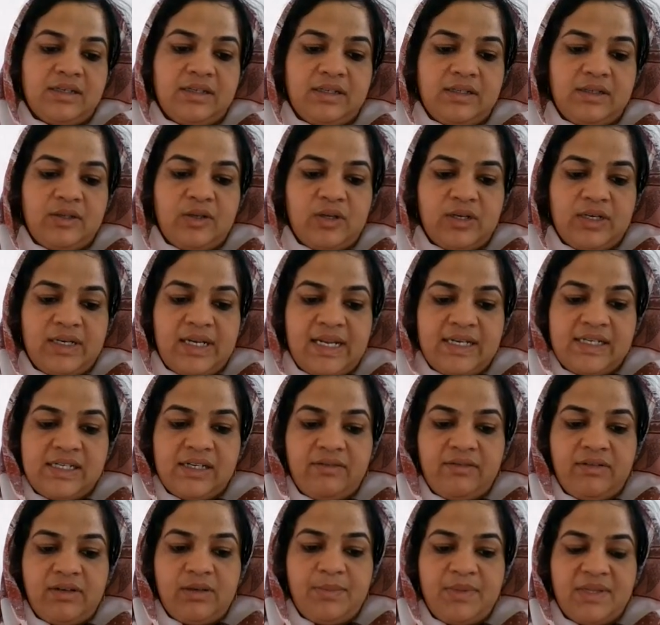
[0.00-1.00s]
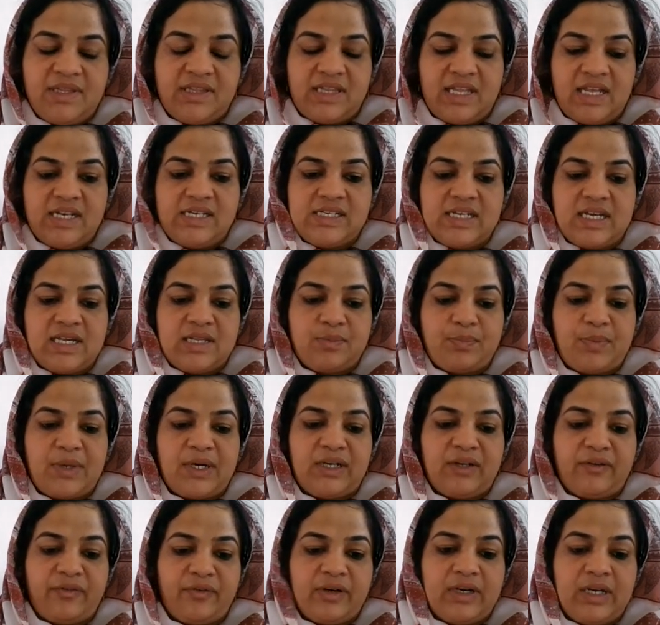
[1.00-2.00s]
your data will be sent as part
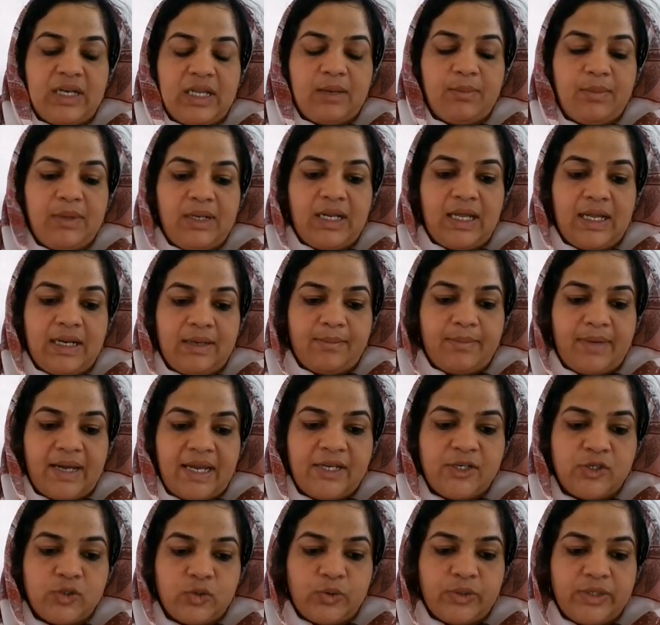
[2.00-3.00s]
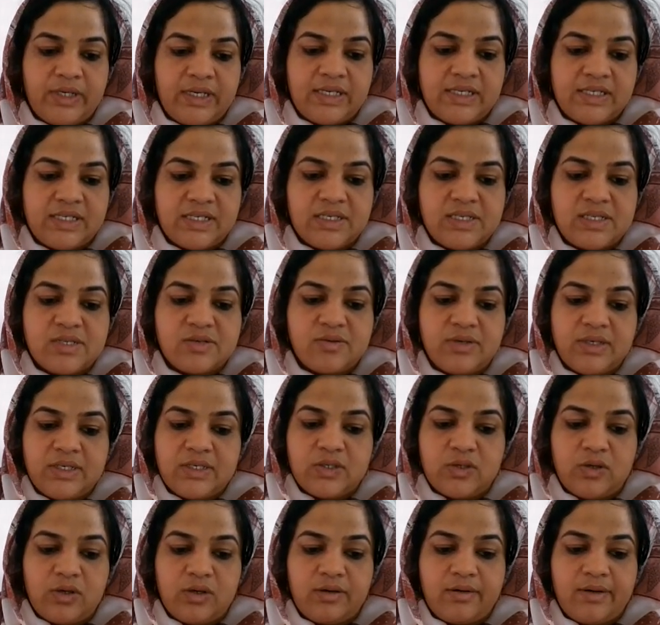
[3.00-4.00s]
of reliable and byte-oriented strict
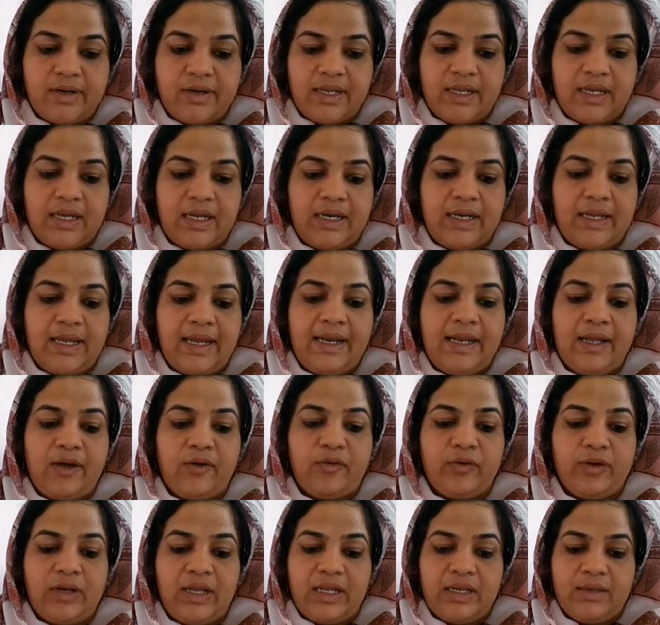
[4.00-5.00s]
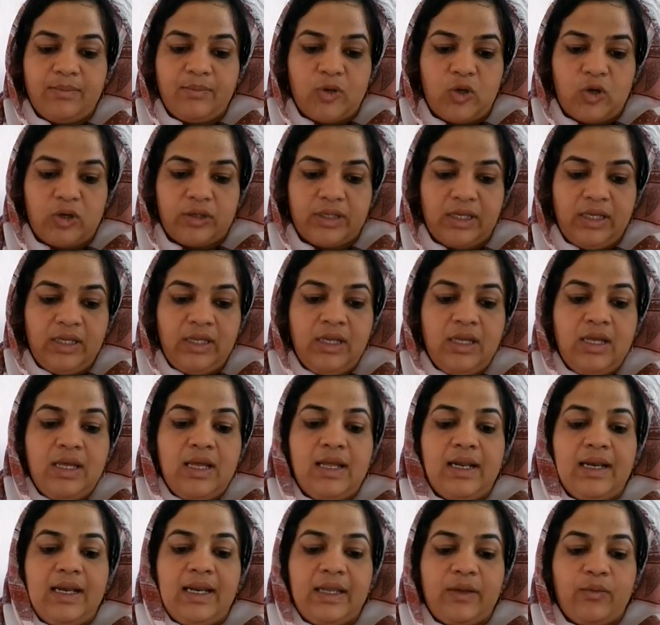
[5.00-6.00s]
ordering and head-of-line blocking.
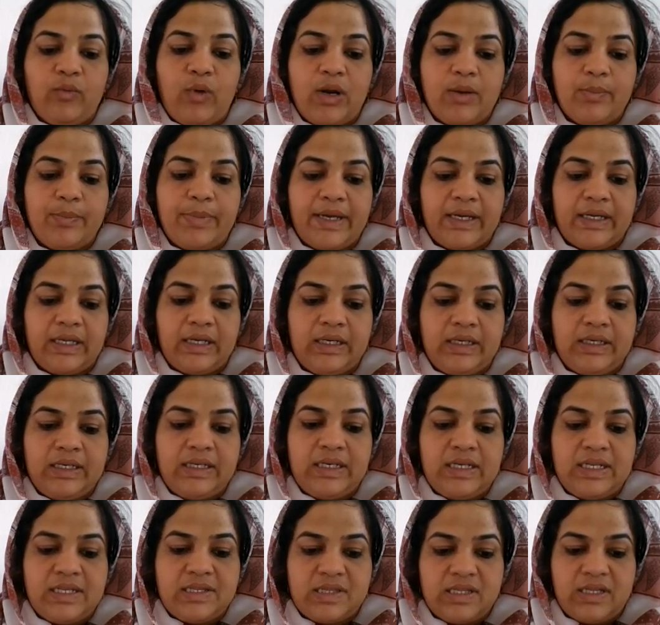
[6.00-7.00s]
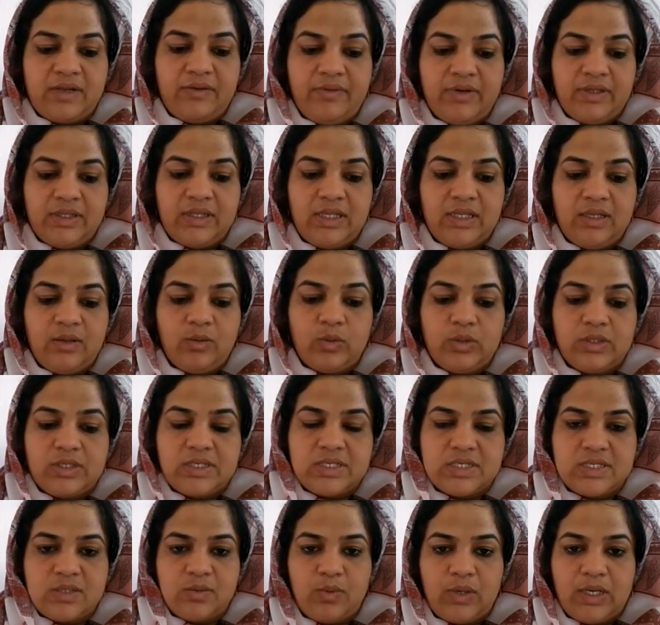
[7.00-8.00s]
Like one packet delays everything, it's
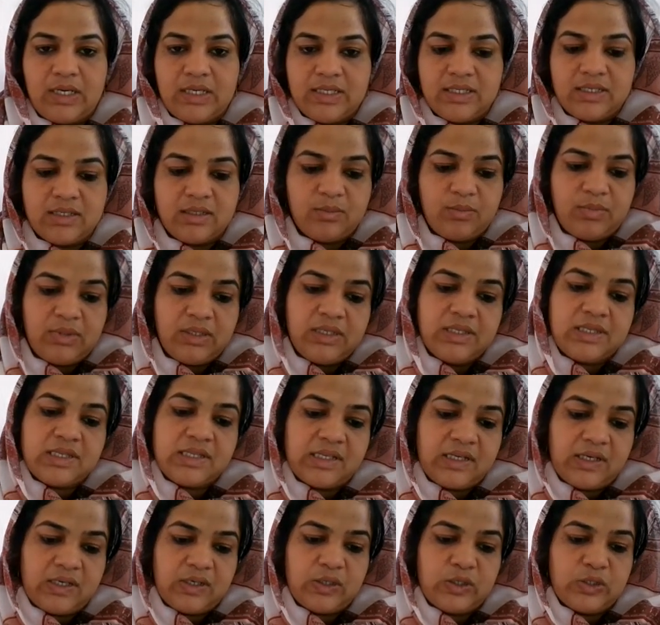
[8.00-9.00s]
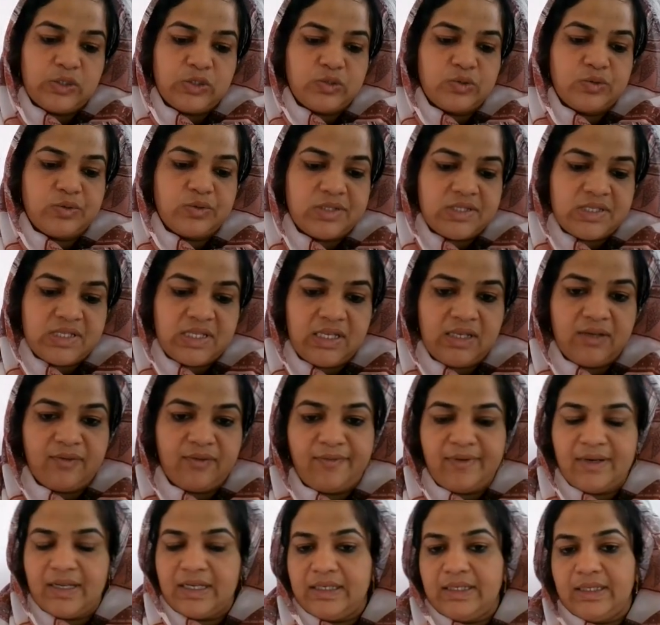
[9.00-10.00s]
vulnerable to sync
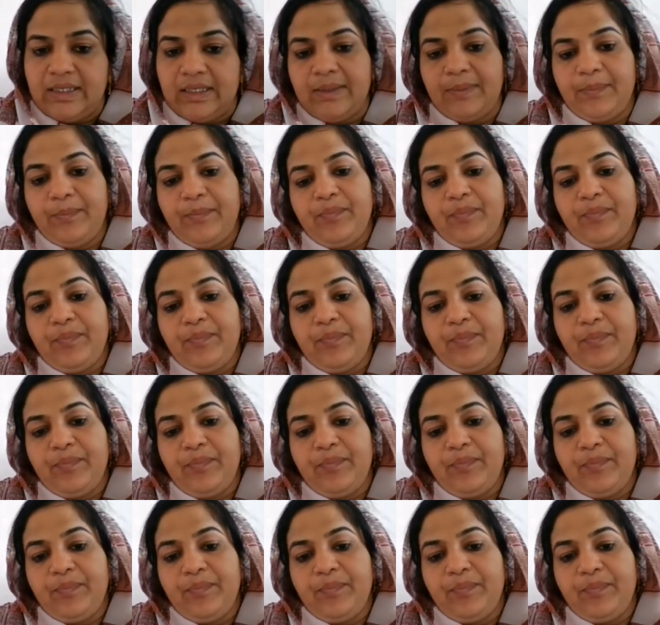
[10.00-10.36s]
flooding.